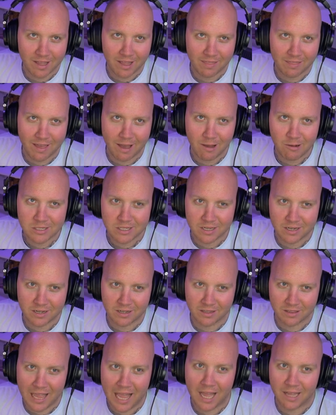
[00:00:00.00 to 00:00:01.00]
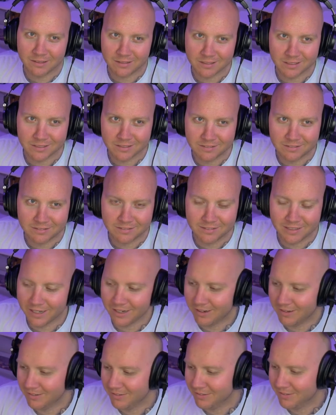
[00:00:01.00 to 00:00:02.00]
That was like a lot, dude. You
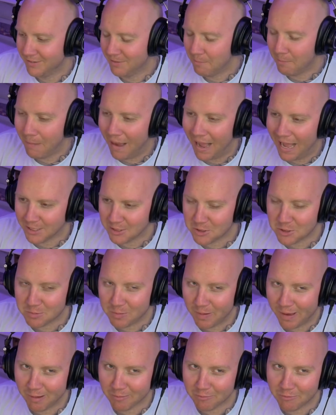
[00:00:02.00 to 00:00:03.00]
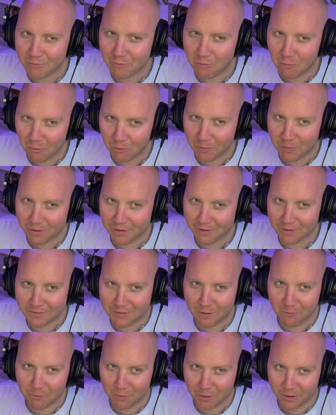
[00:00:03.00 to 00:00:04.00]
know mod spam for weird.
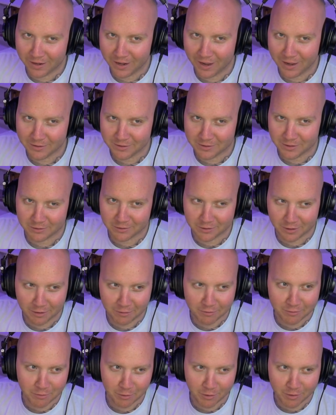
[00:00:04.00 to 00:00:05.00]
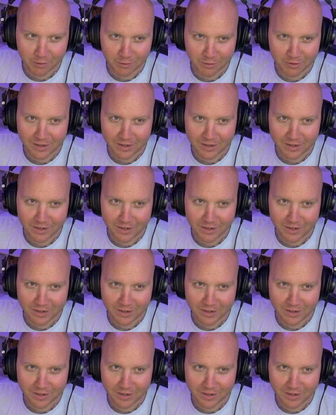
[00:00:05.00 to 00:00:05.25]
Don't worry, guys. I'll say it for you.